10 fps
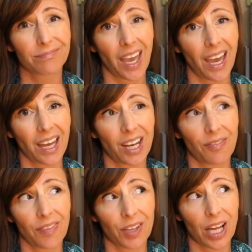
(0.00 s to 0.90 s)
And
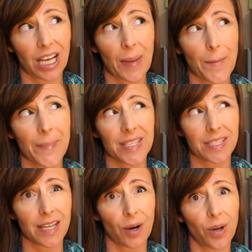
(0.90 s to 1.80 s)
I feel like I
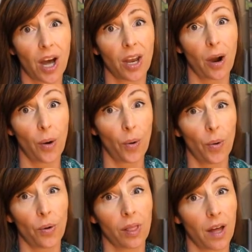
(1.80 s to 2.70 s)
missed out on a
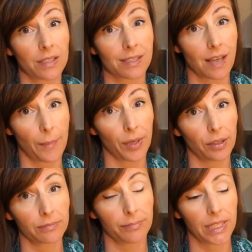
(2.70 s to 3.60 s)
whole lot of summer,
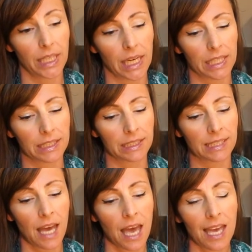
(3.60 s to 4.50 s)
because
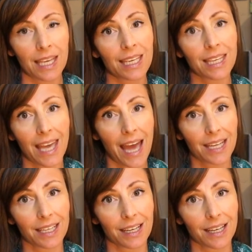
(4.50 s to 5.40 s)
in
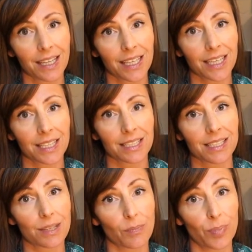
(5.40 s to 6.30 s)
Canada, it's
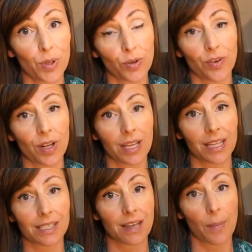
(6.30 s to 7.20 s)
beautiful in
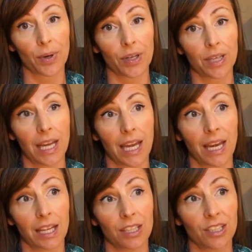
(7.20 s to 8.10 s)
the summer
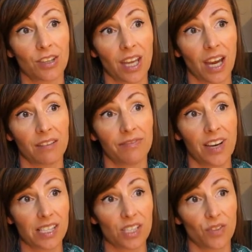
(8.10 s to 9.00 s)
and they have
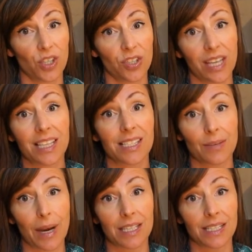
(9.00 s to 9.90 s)
festivals, at least in
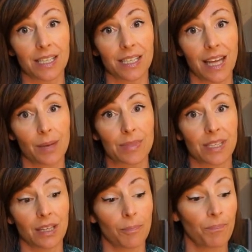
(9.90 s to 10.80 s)
my city in Edmonton,